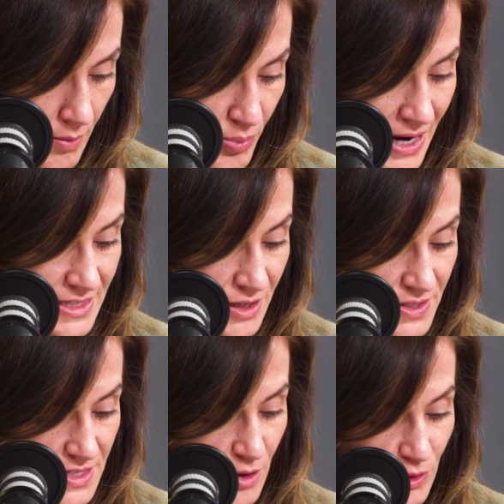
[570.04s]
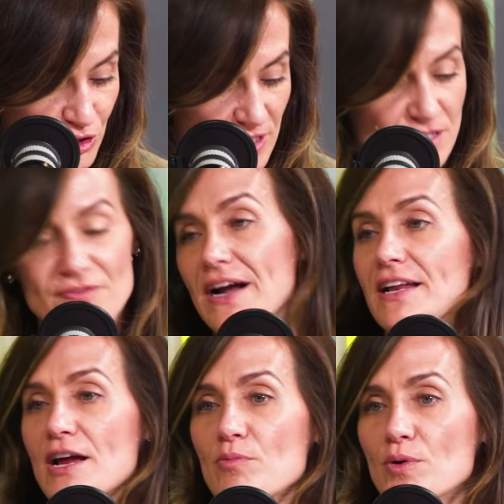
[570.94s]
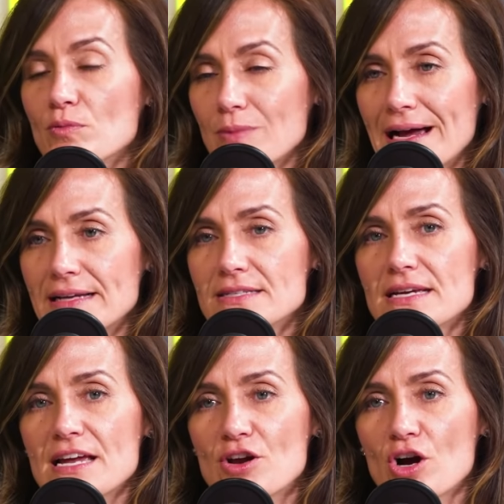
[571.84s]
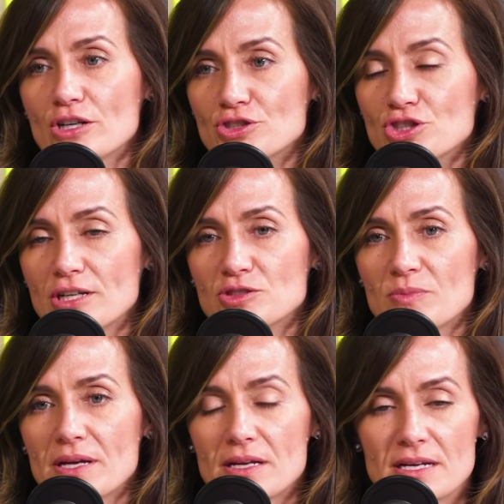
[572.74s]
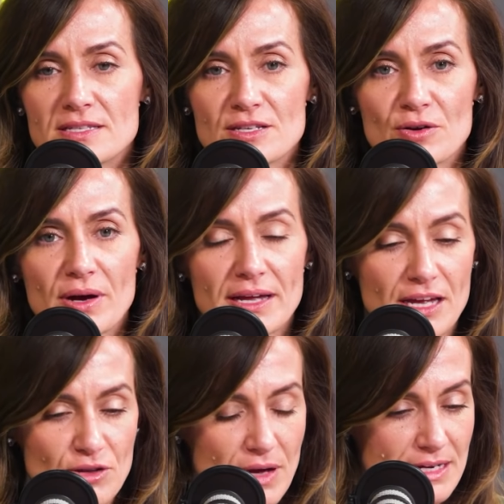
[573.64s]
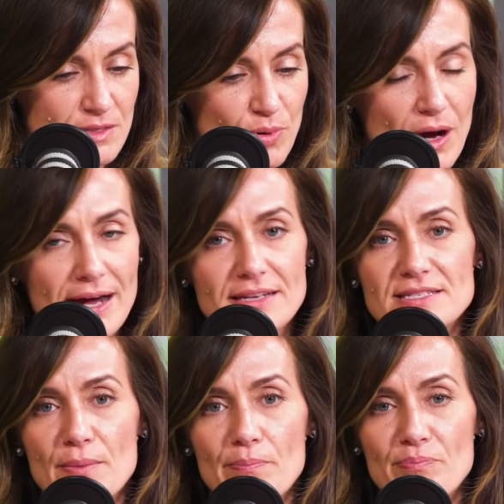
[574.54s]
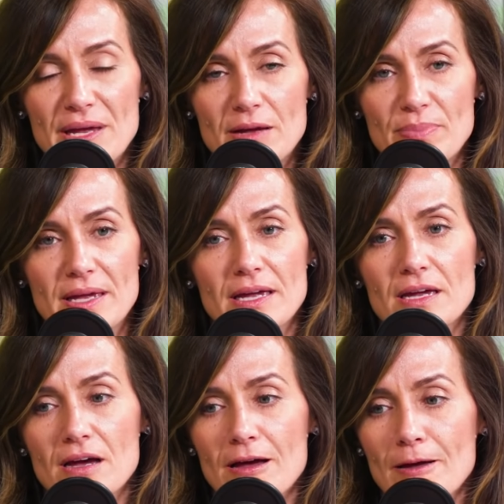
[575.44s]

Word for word: pride tells us that we're justified and we're right in our judgment. And so again, you guys, pride is a big, big,